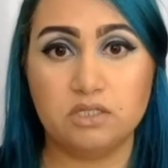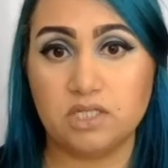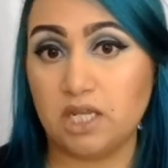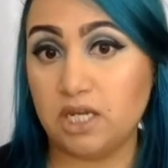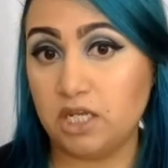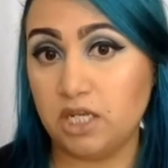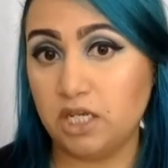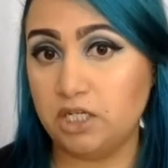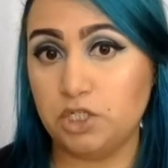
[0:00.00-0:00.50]
that
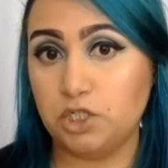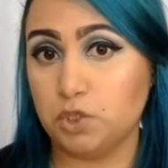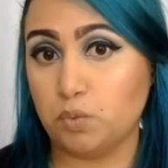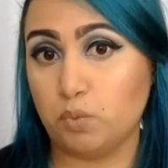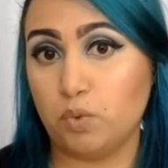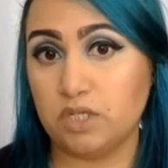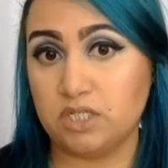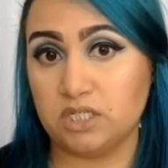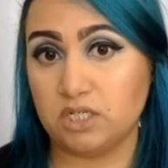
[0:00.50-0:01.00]
it just
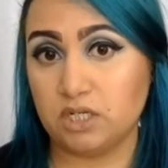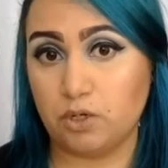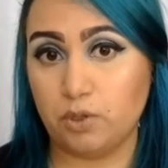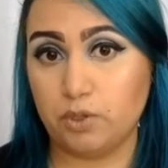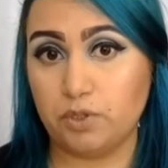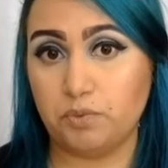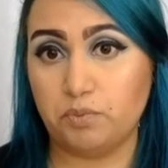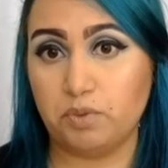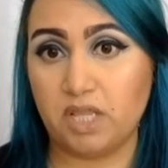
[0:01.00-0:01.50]
wasn't
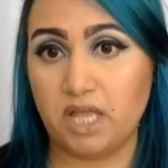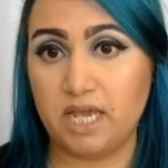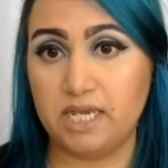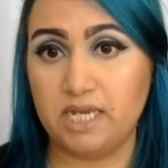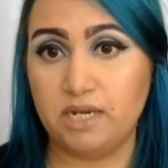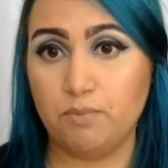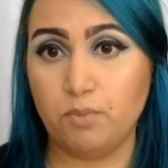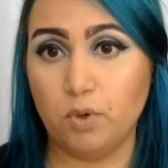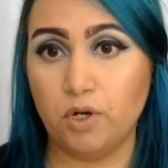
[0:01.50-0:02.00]
going to apply
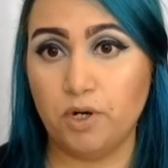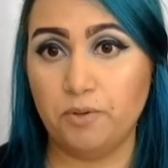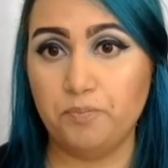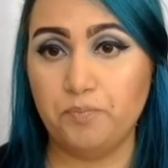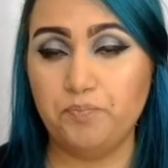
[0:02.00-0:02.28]
anymore.